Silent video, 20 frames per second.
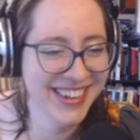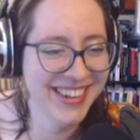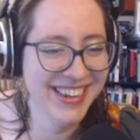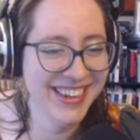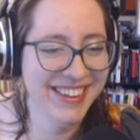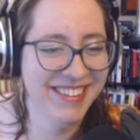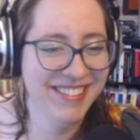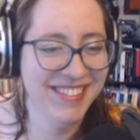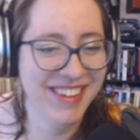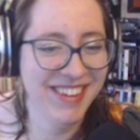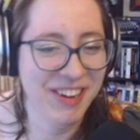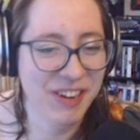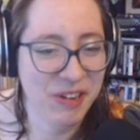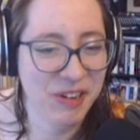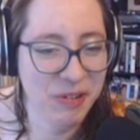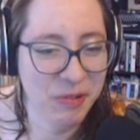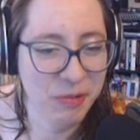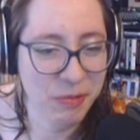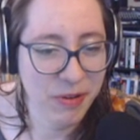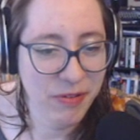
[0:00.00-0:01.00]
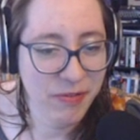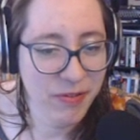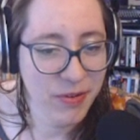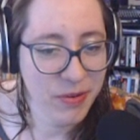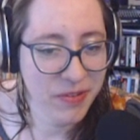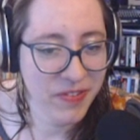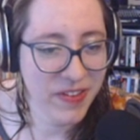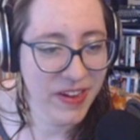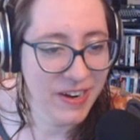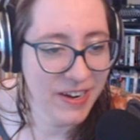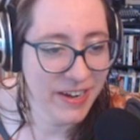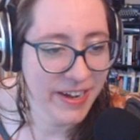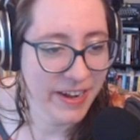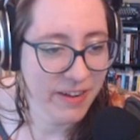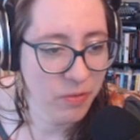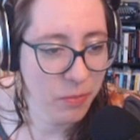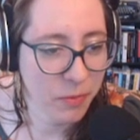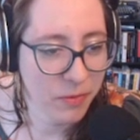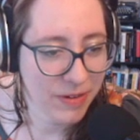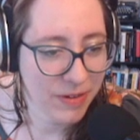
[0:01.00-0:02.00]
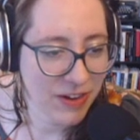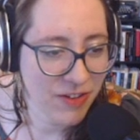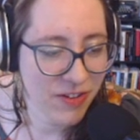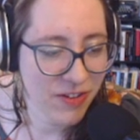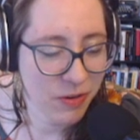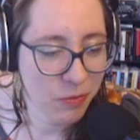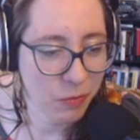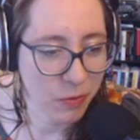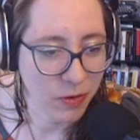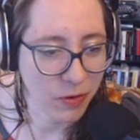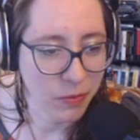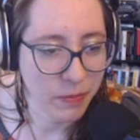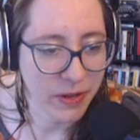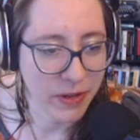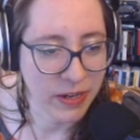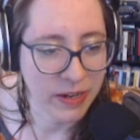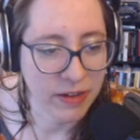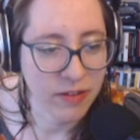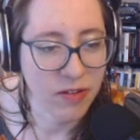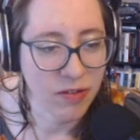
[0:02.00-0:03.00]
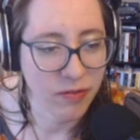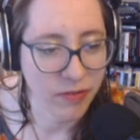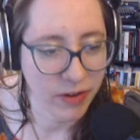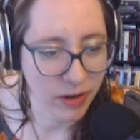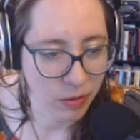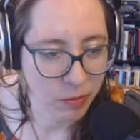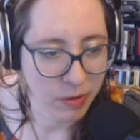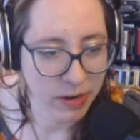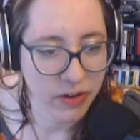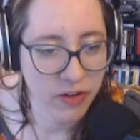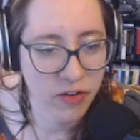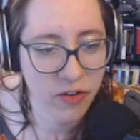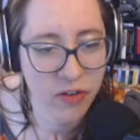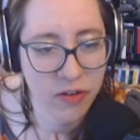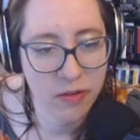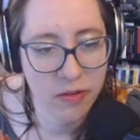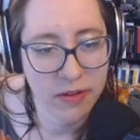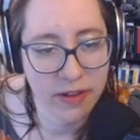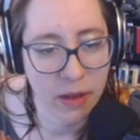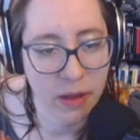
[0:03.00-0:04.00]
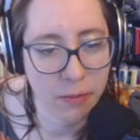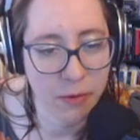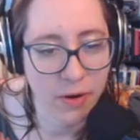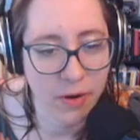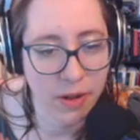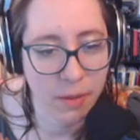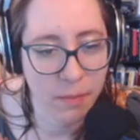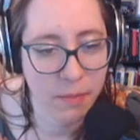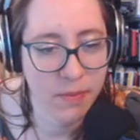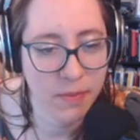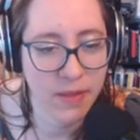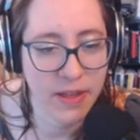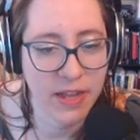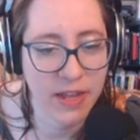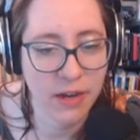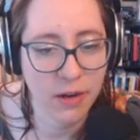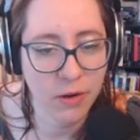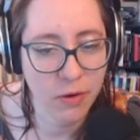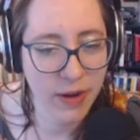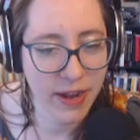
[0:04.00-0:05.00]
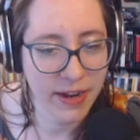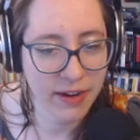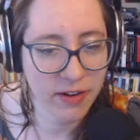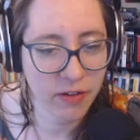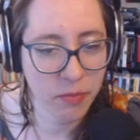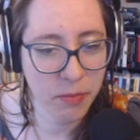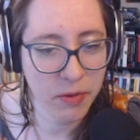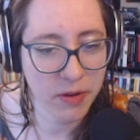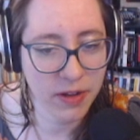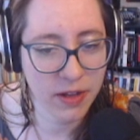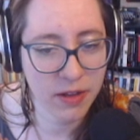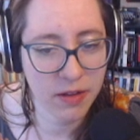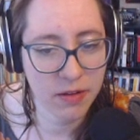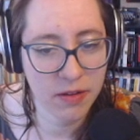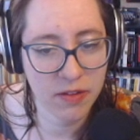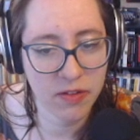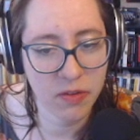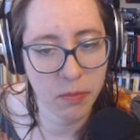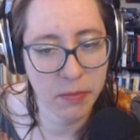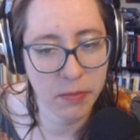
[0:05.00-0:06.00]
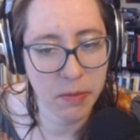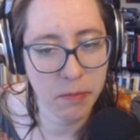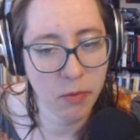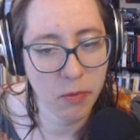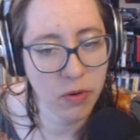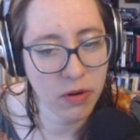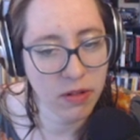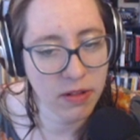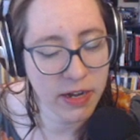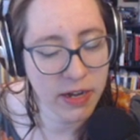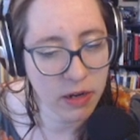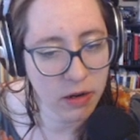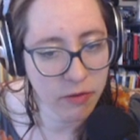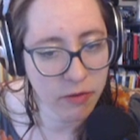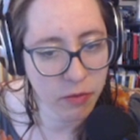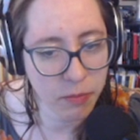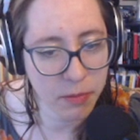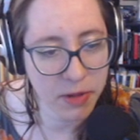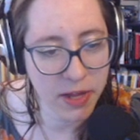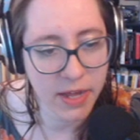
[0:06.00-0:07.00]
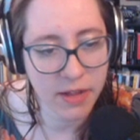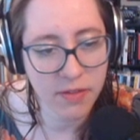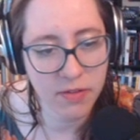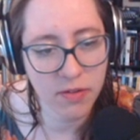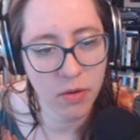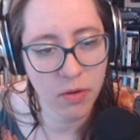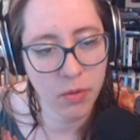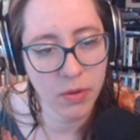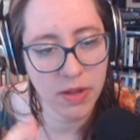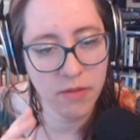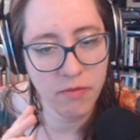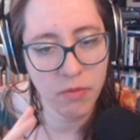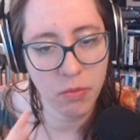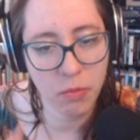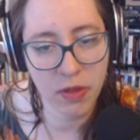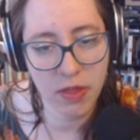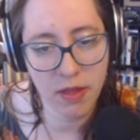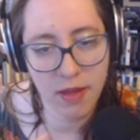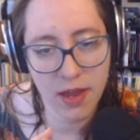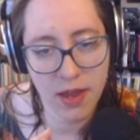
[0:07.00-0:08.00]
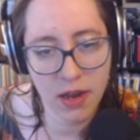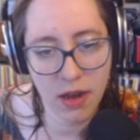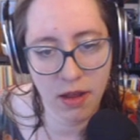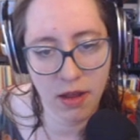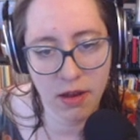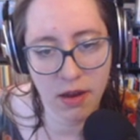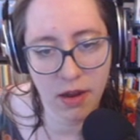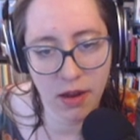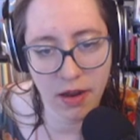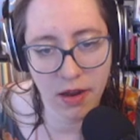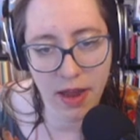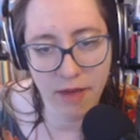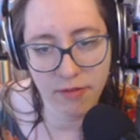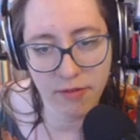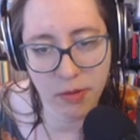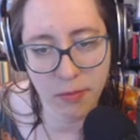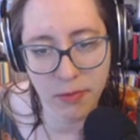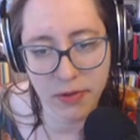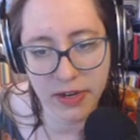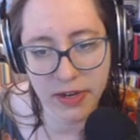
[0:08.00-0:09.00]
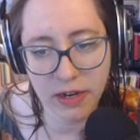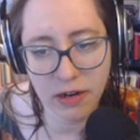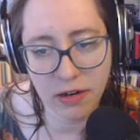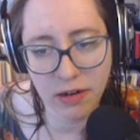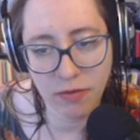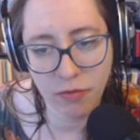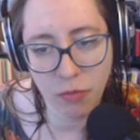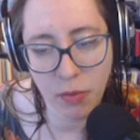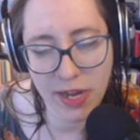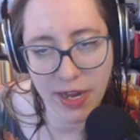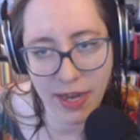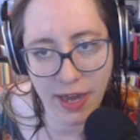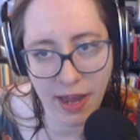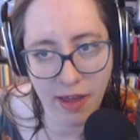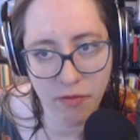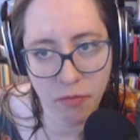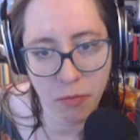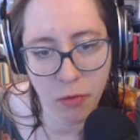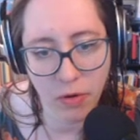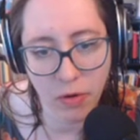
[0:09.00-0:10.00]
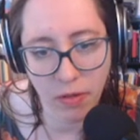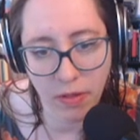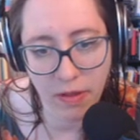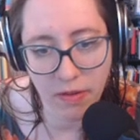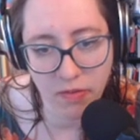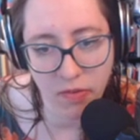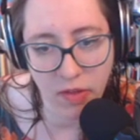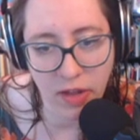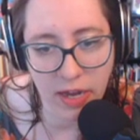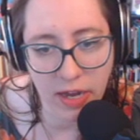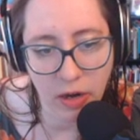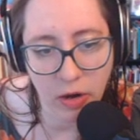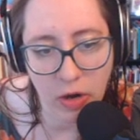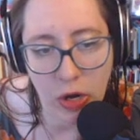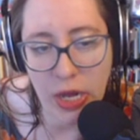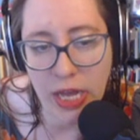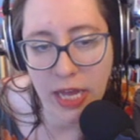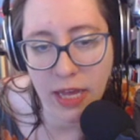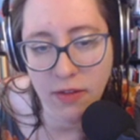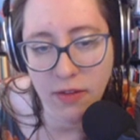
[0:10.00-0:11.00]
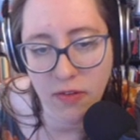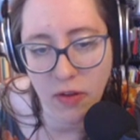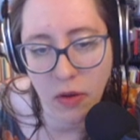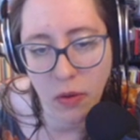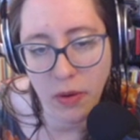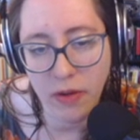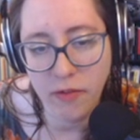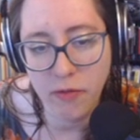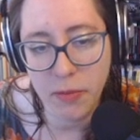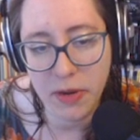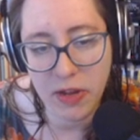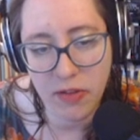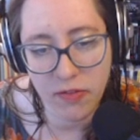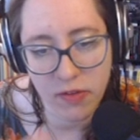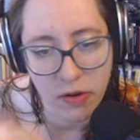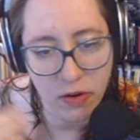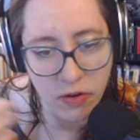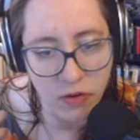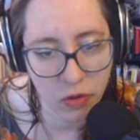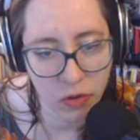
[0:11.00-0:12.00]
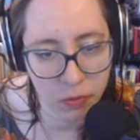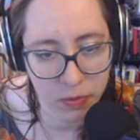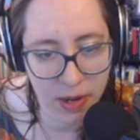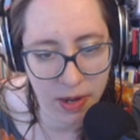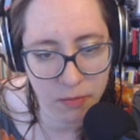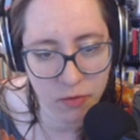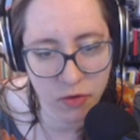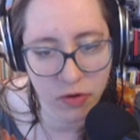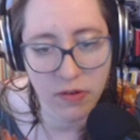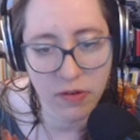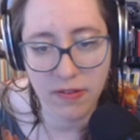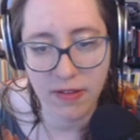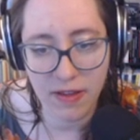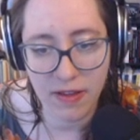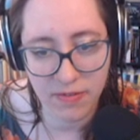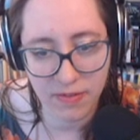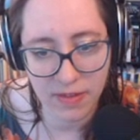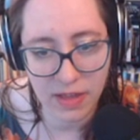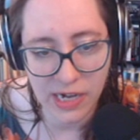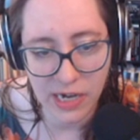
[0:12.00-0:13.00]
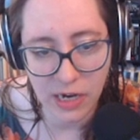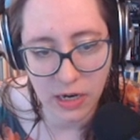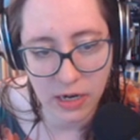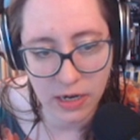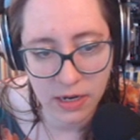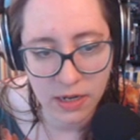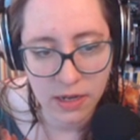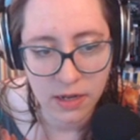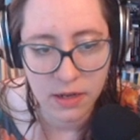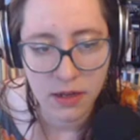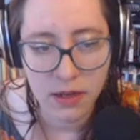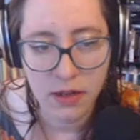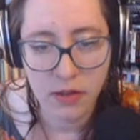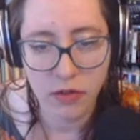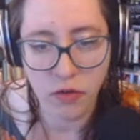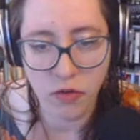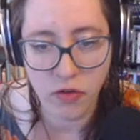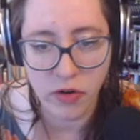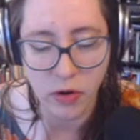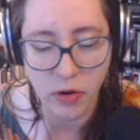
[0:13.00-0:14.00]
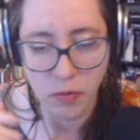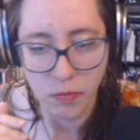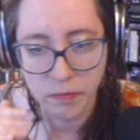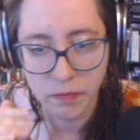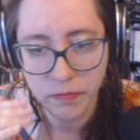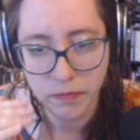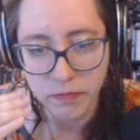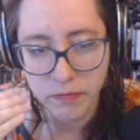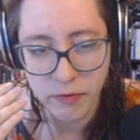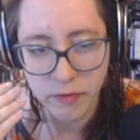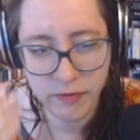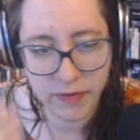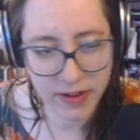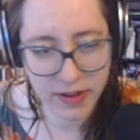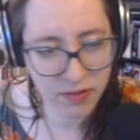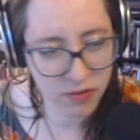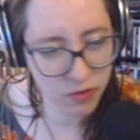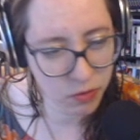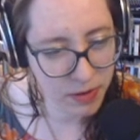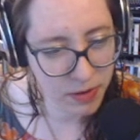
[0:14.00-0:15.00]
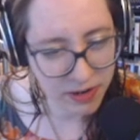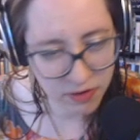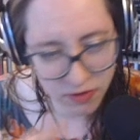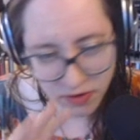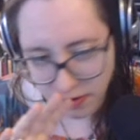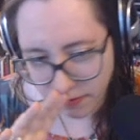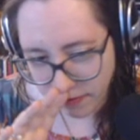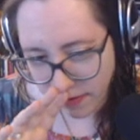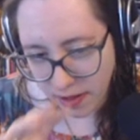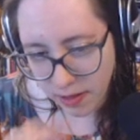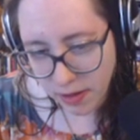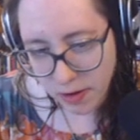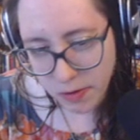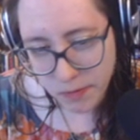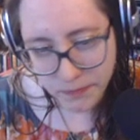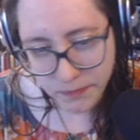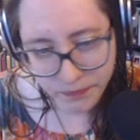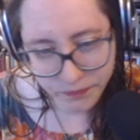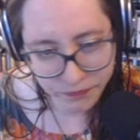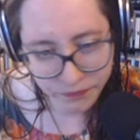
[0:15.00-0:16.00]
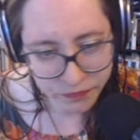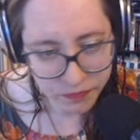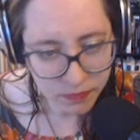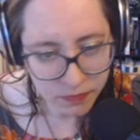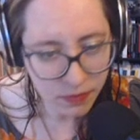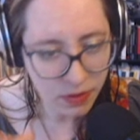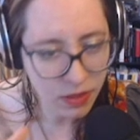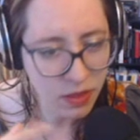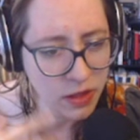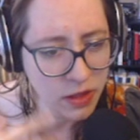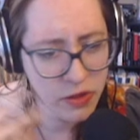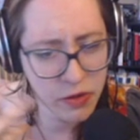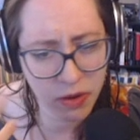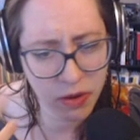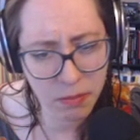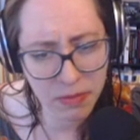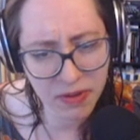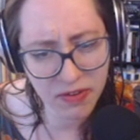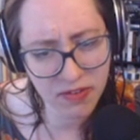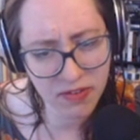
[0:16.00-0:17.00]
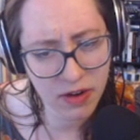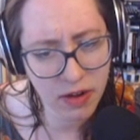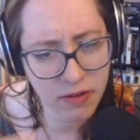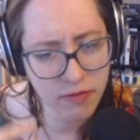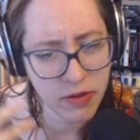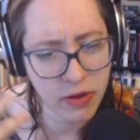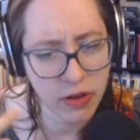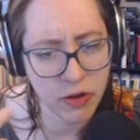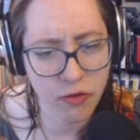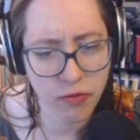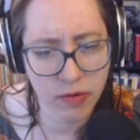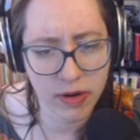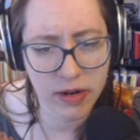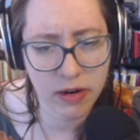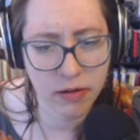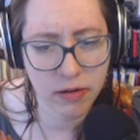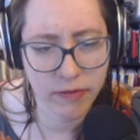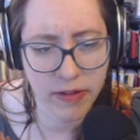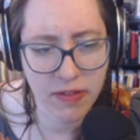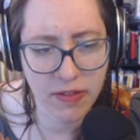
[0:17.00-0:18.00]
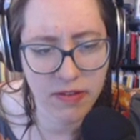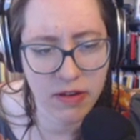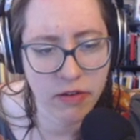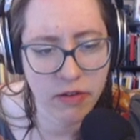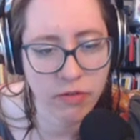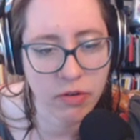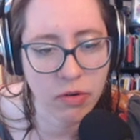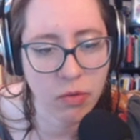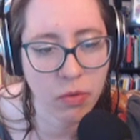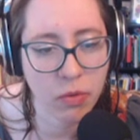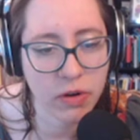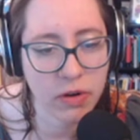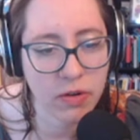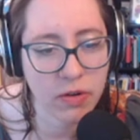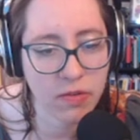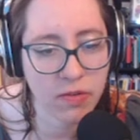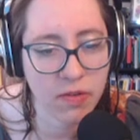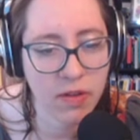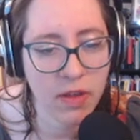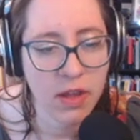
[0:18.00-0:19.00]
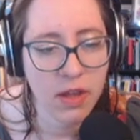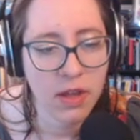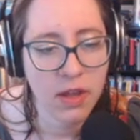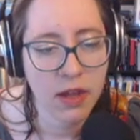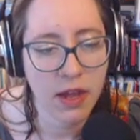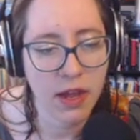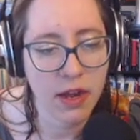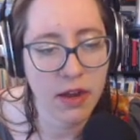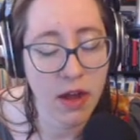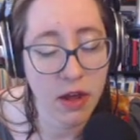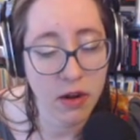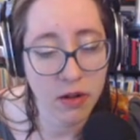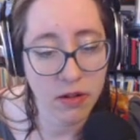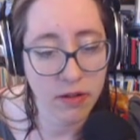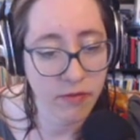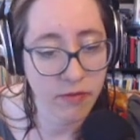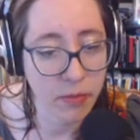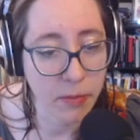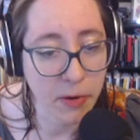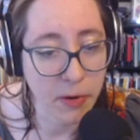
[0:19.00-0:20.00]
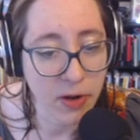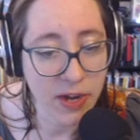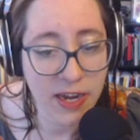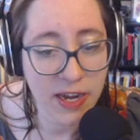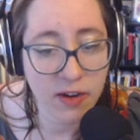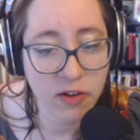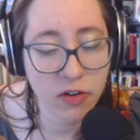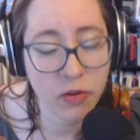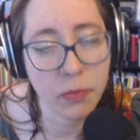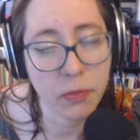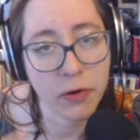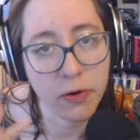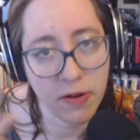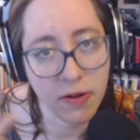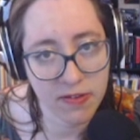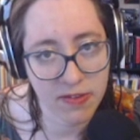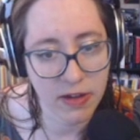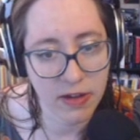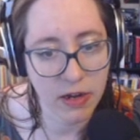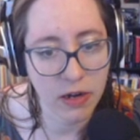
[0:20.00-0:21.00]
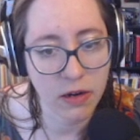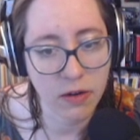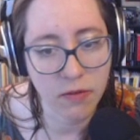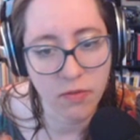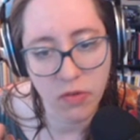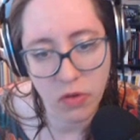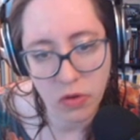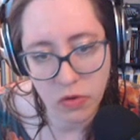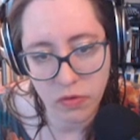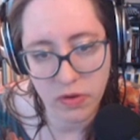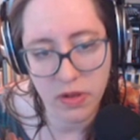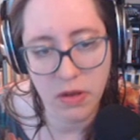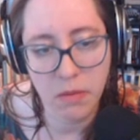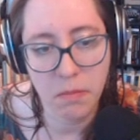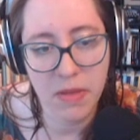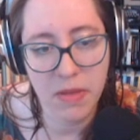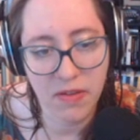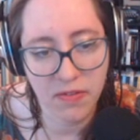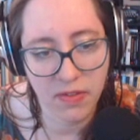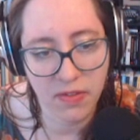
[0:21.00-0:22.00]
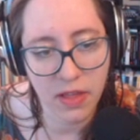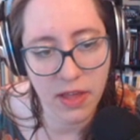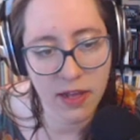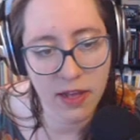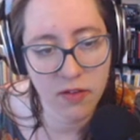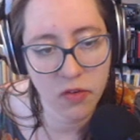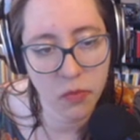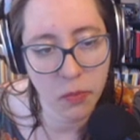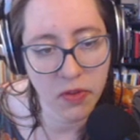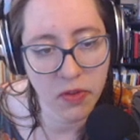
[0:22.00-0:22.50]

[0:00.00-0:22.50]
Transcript: So we focus here on exploration and world building. So Firewatch got brought up like an interactive book. It's a bit more linear of a plot. So even within a navigable narrative, we can have more or less linearity. So Everybody's Gone to the Rapture is less linear. There's no fixed direction to follow. You can miss stuff, you can trigger events in different orders, and not all of them are needed to progress the narrative, so you can miss things.